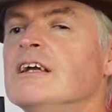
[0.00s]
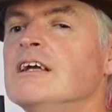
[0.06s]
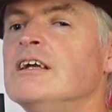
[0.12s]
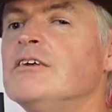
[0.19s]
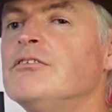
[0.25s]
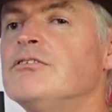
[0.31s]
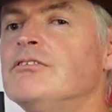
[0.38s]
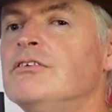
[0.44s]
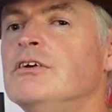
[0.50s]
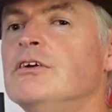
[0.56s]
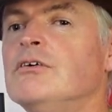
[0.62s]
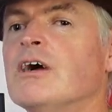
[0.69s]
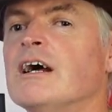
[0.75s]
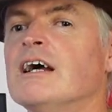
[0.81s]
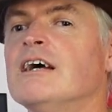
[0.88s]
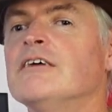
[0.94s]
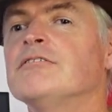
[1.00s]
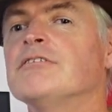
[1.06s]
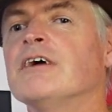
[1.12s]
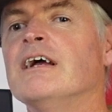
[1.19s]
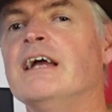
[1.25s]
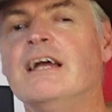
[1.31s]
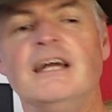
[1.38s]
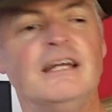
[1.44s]
If you have
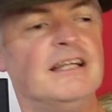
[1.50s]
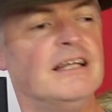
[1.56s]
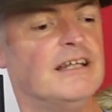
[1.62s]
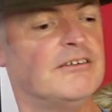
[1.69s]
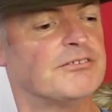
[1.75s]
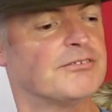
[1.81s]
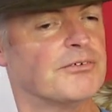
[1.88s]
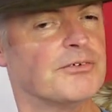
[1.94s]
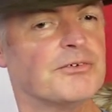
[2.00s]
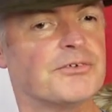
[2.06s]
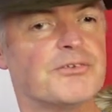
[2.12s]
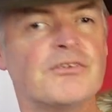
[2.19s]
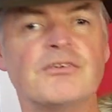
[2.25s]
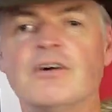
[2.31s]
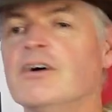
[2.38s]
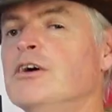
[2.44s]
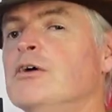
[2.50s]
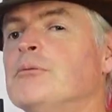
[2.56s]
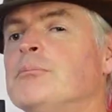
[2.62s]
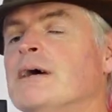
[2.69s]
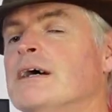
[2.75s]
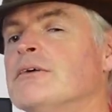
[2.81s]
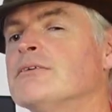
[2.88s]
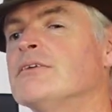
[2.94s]
any thoughts
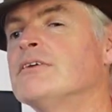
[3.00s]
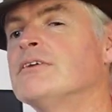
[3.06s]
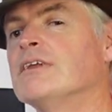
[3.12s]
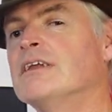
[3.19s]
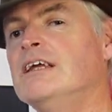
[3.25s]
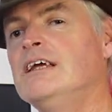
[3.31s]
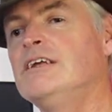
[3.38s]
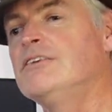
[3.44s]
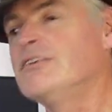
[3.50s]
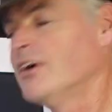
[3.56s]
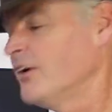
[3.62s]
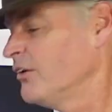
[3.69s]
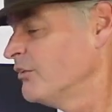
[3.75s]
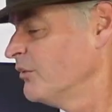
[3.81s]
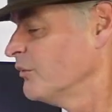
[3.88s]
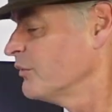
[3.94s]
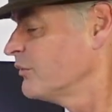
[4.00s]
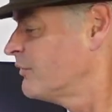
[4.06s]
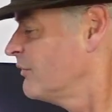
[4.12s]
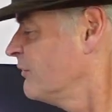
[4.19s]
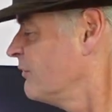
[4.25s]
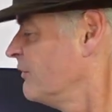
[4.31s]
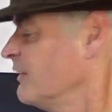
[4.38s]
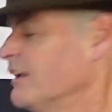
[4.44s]
about these sorts
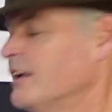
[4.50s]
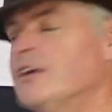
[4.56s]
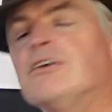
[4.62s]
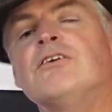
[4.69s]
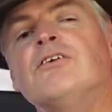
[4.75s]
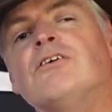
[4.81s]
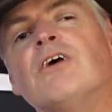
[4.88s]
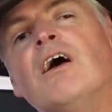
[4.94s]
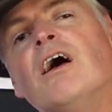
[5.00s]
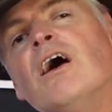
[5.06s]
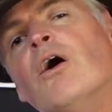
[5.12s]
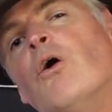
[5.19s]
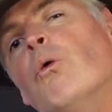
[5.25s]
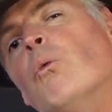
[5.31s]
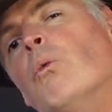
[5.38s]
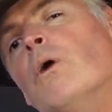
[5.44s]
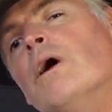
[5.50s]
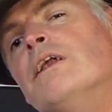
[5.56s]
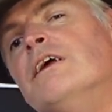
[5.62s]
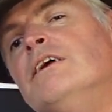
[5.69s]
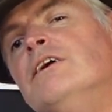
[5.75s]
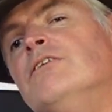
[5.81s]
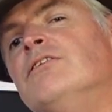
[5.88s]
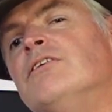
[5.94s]
of things, whether
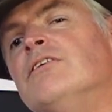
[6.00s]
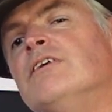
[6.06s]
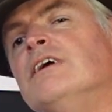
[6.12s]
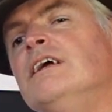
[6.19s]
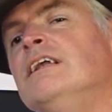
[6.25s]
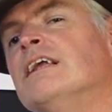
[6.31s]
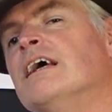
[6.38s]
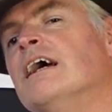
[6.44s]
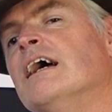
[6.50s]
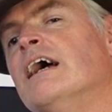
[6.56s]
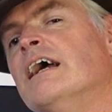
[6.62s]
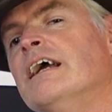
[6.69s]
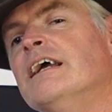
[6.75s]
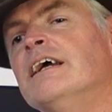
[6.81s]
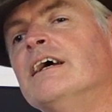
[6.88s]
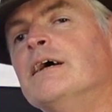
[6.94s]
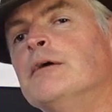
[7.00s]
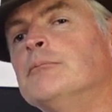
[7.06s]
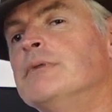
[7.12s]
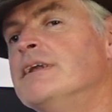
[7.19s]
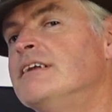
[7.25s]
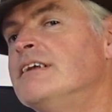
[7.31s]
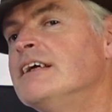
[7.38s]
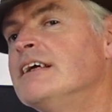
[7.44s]
you've seen a
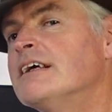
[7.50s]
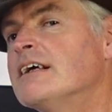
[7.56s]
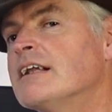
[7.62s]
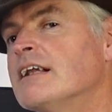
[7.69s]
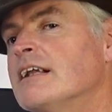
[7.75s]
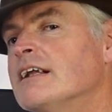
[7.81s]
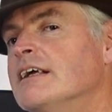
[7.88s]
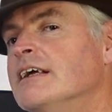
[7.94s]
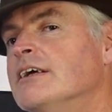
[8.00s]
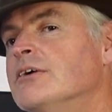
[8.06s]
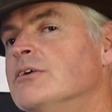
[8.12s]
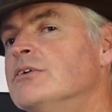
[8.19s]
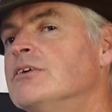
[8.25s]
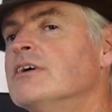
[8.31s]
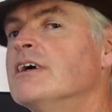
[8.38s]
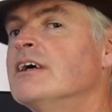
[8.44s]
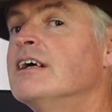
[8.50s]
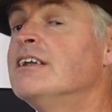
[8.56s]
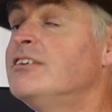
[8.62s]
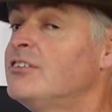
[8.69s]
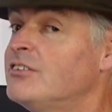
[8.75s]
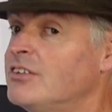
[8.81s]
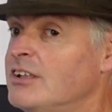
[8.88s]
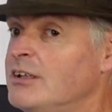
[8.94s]
particularly good
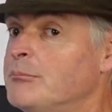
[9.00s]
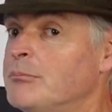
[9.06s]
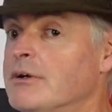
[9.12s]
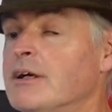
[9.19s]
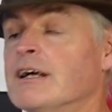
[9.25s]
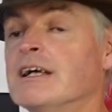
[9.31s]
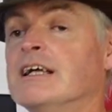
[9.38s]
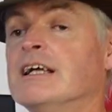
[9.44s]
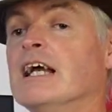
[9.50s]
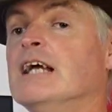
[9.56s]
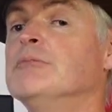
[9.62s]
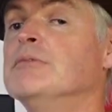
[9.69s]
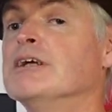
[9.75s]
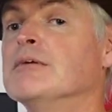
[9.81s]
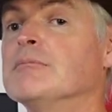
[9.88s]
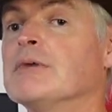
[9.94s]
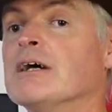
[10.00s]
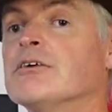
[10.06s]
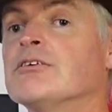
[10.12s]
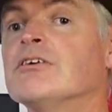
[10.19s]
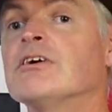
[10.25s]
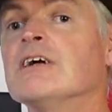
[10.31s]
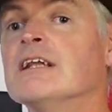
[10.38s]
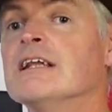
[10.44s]
cheap gaming
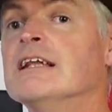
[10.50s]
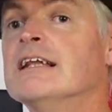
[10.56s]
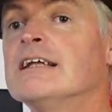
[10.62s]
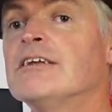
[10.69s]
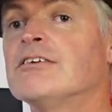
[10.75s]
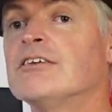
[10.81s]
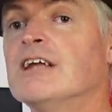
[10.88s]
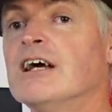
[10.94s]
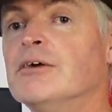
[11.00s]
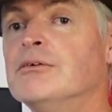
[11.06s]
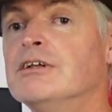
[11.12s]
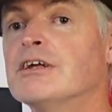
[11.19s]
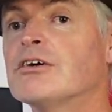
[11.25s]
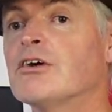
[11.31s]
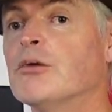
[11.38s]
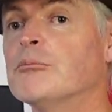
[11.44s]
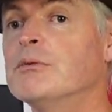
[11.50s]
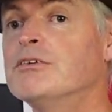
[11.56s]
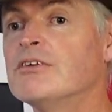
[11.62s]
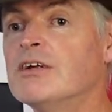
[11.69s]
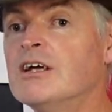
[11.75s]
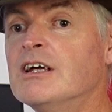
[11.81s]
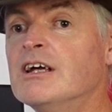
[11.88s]
mouse, let us know in the comments.